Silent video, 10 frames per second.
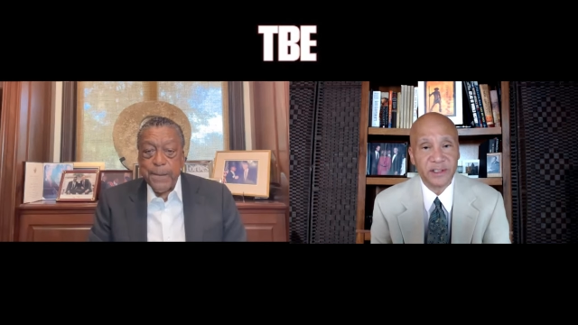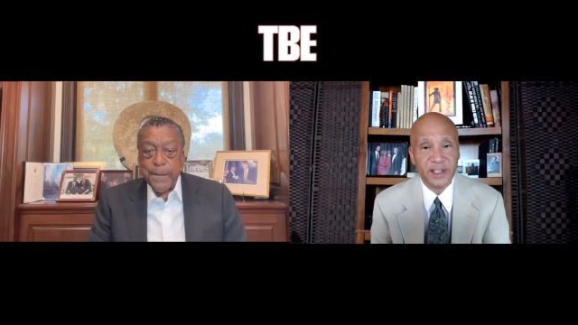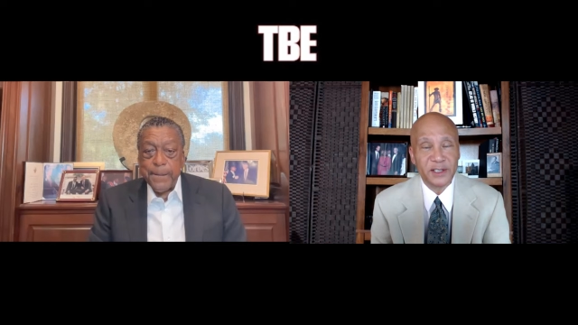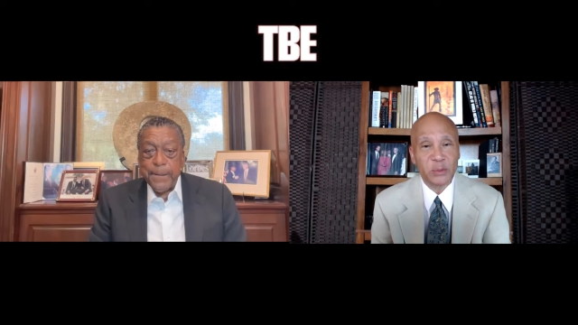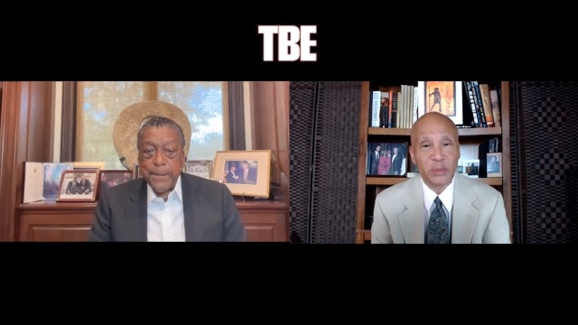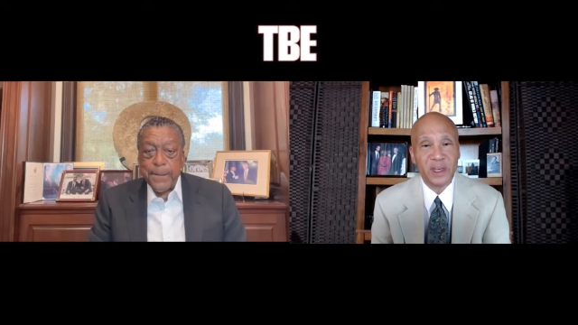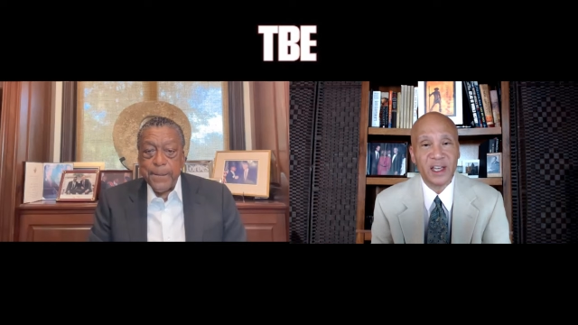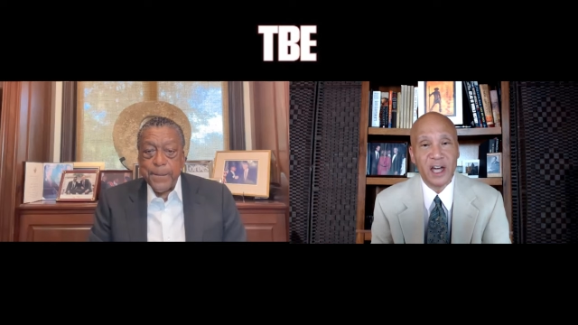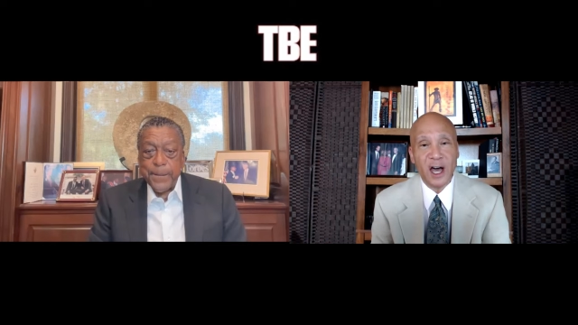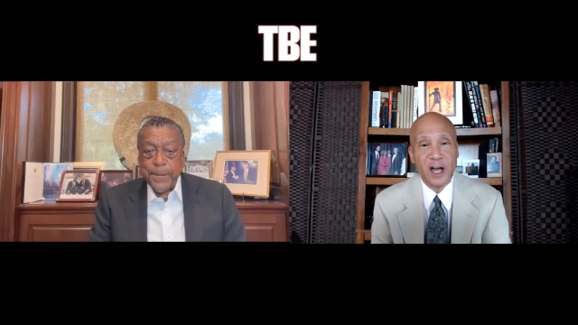Speaker 1: then to
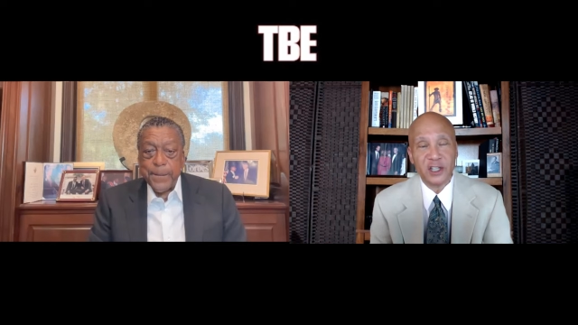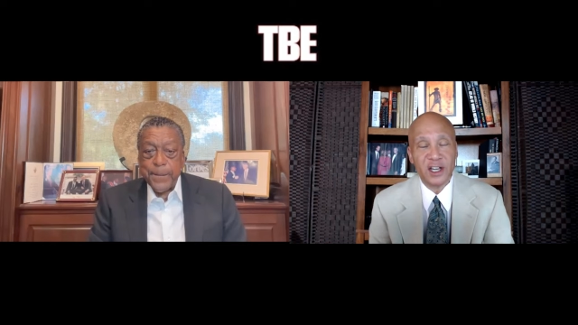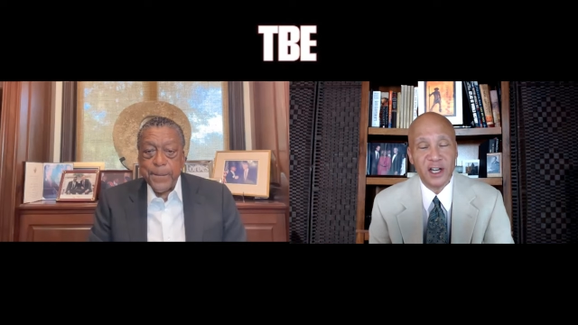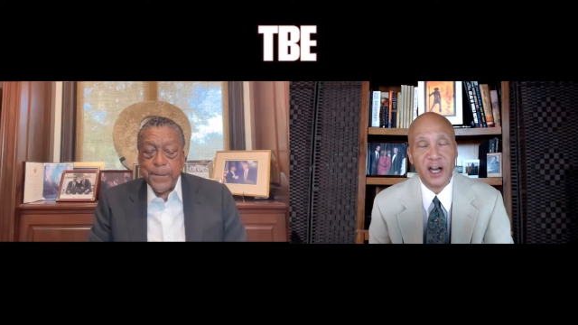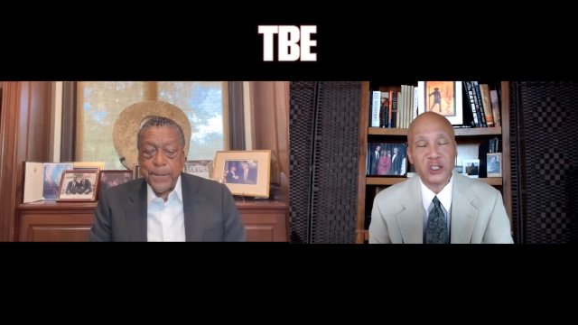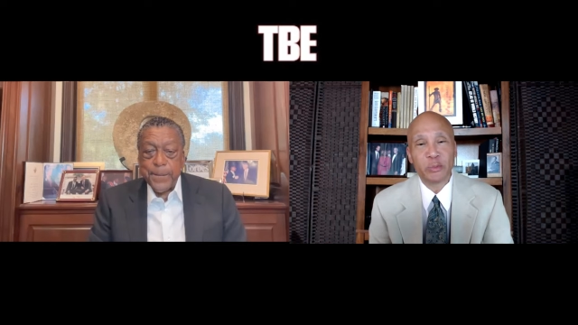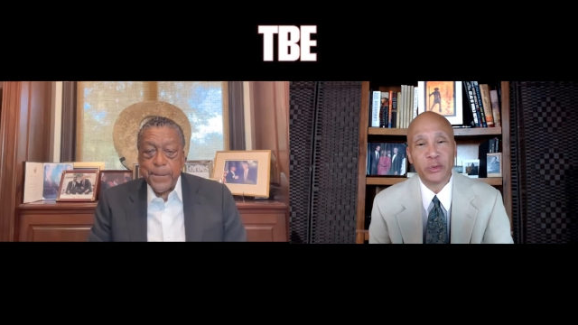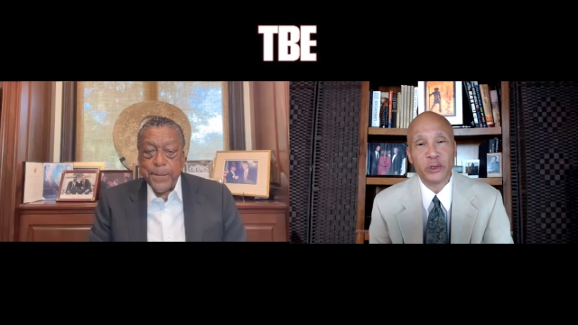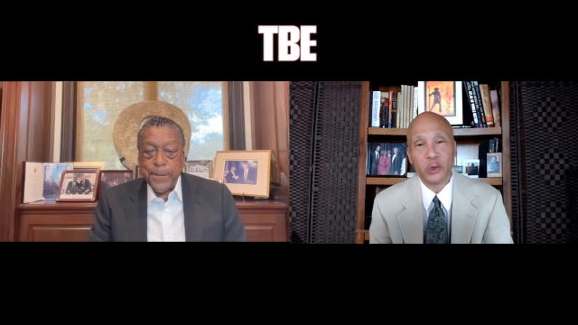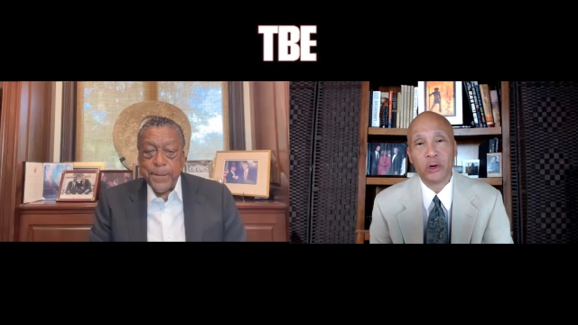being an
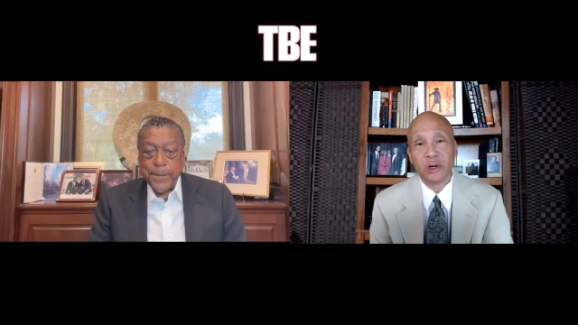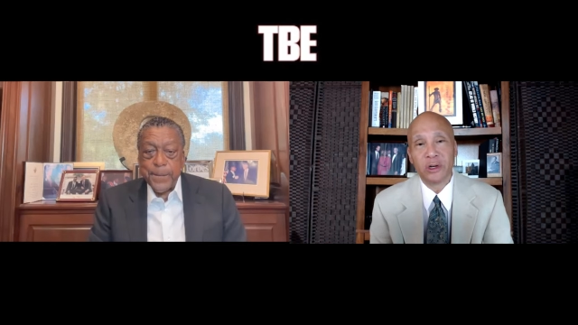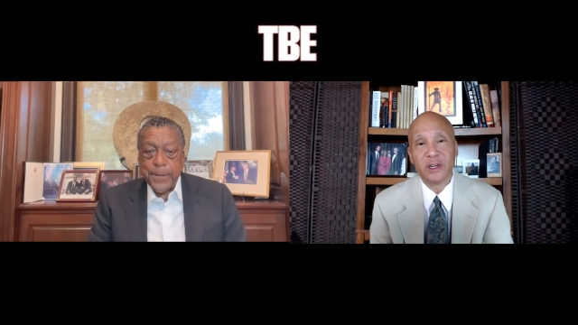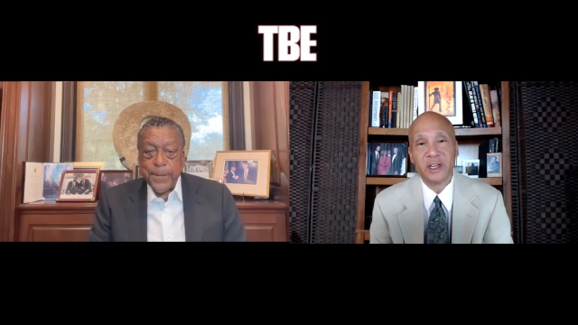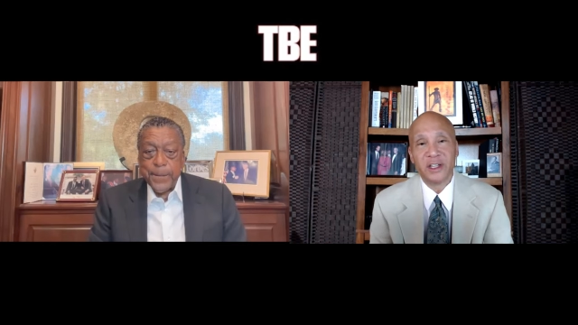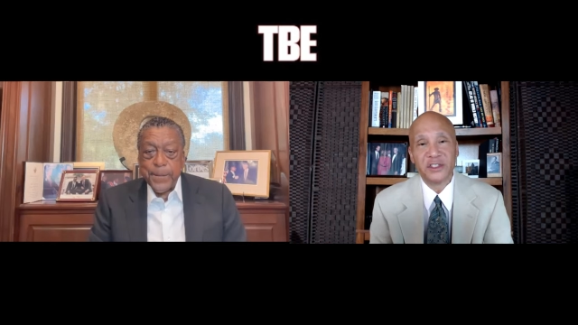entrepreneur